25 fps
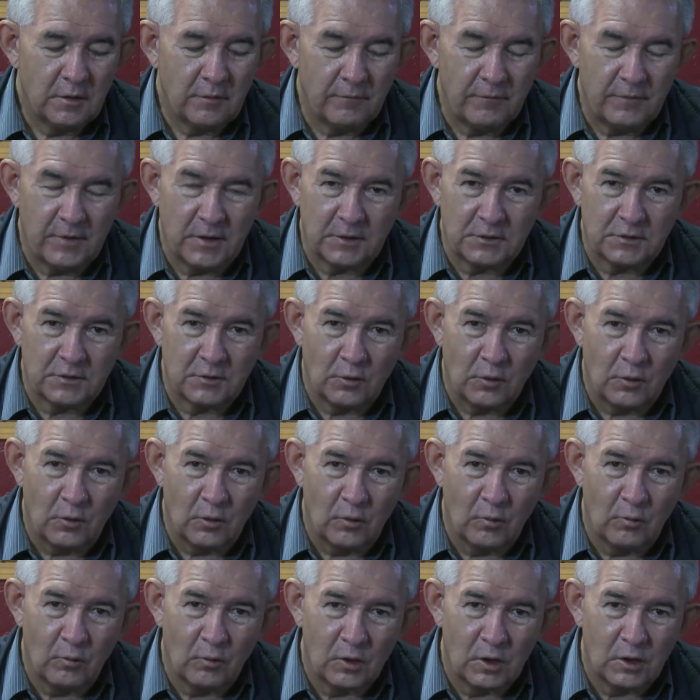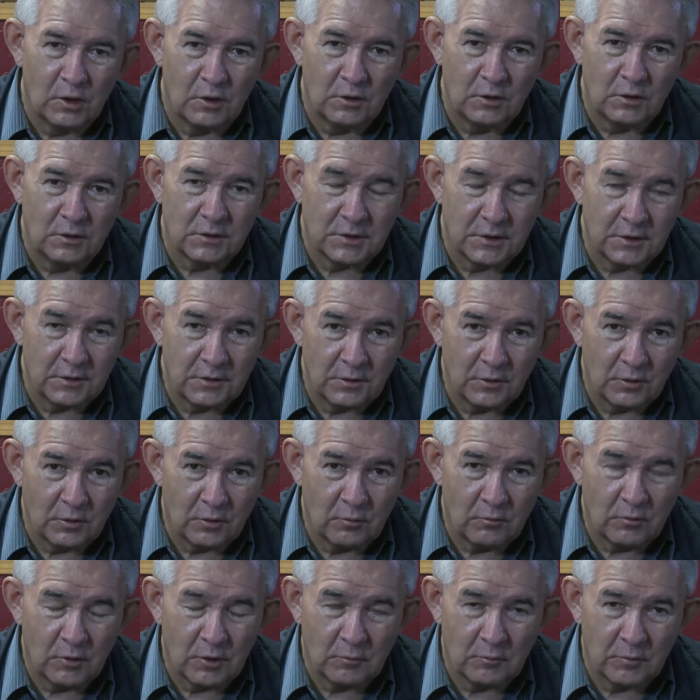In fact, the whole world didn't
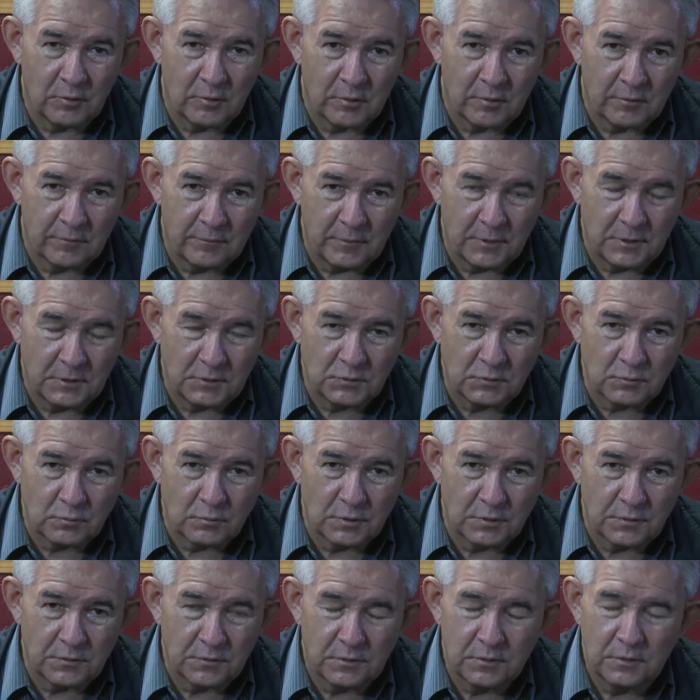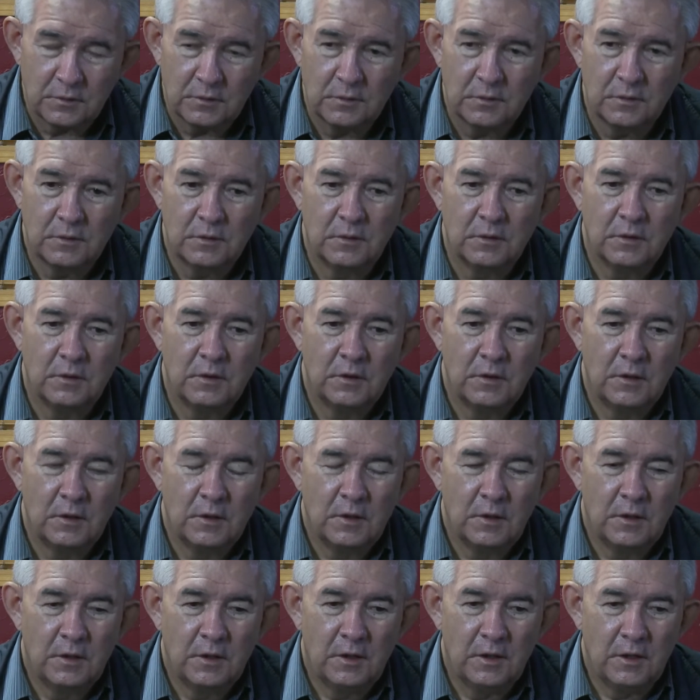know what we were faced with.
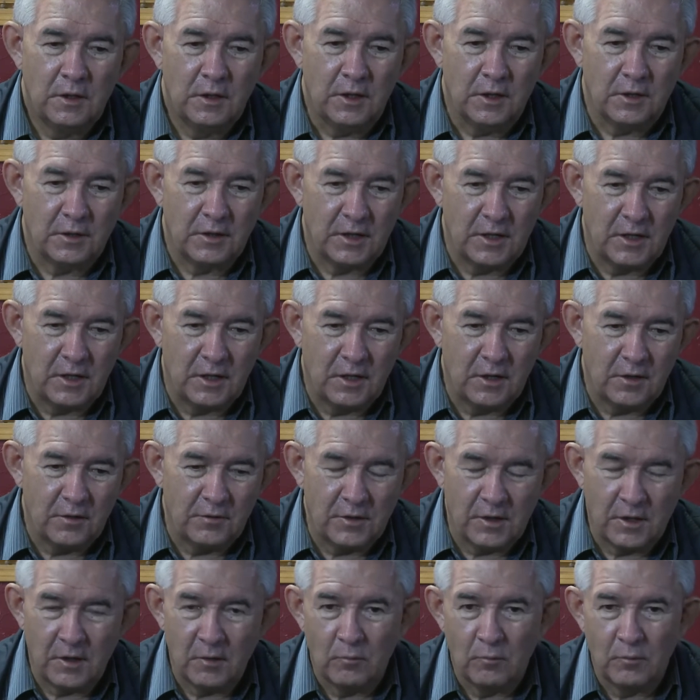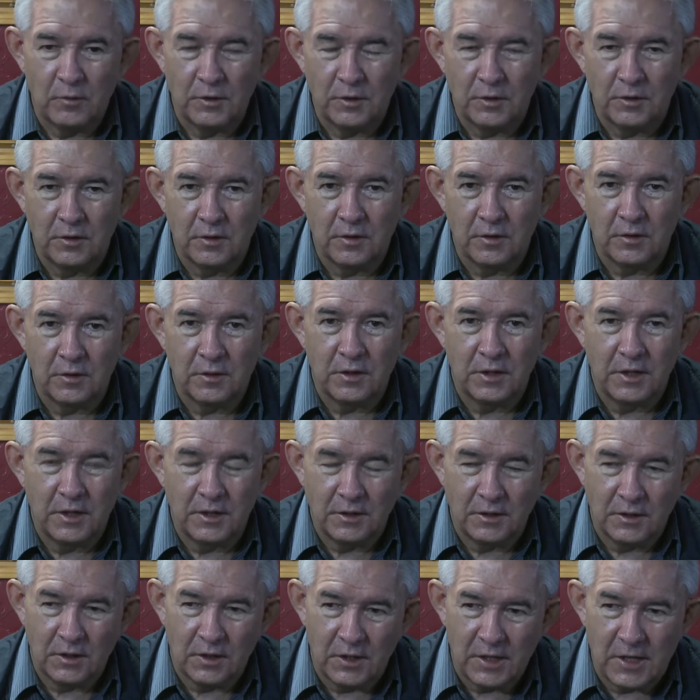And now that we're
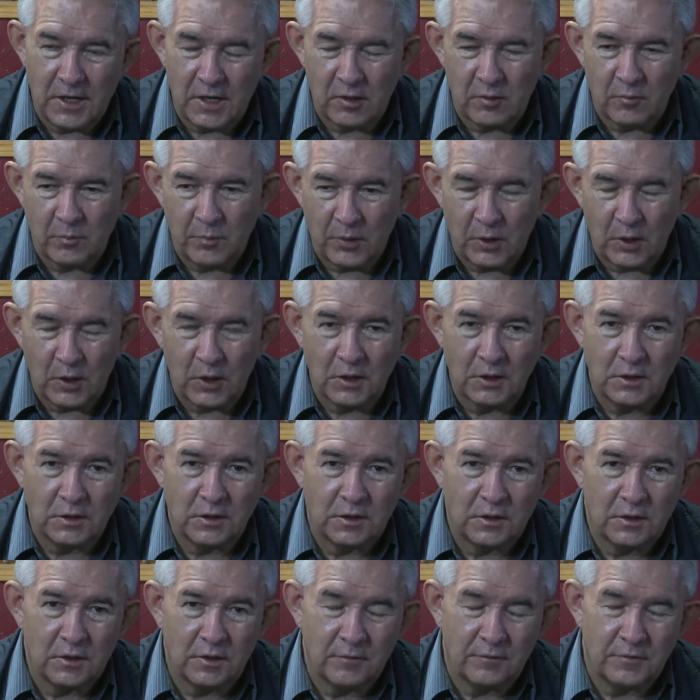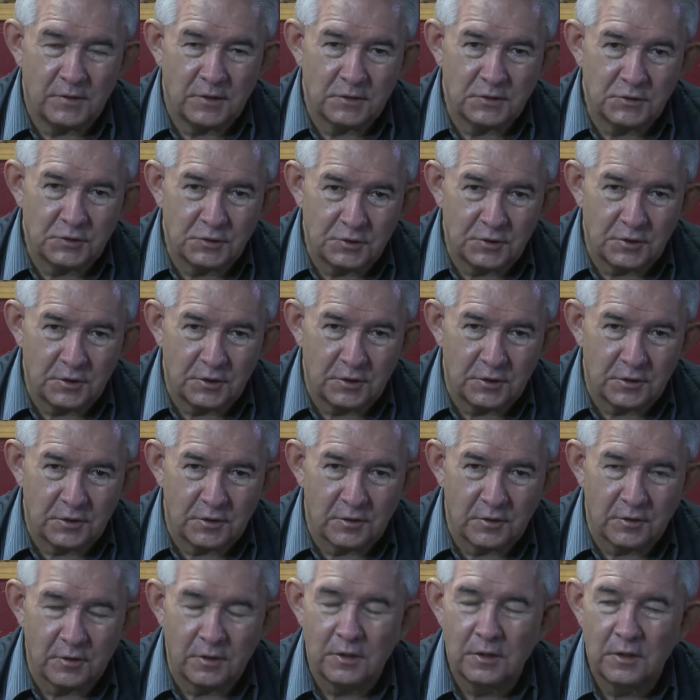in the latter part of this
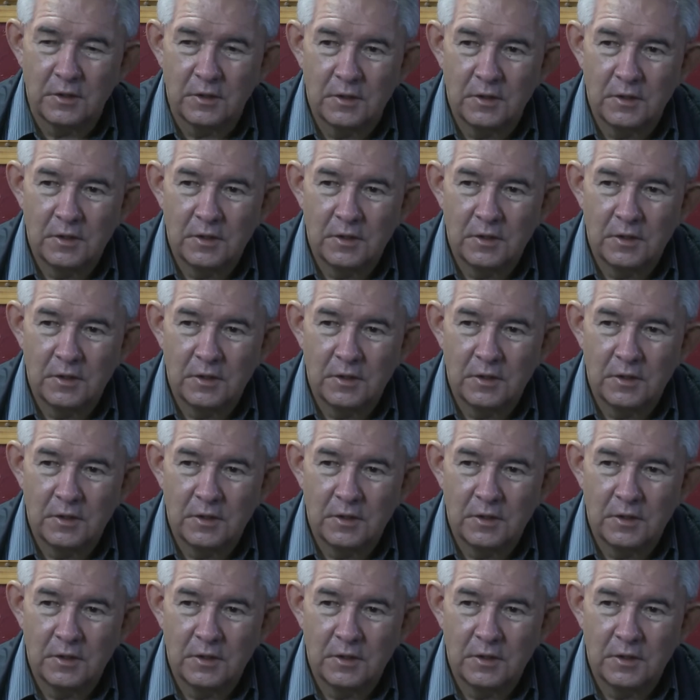year,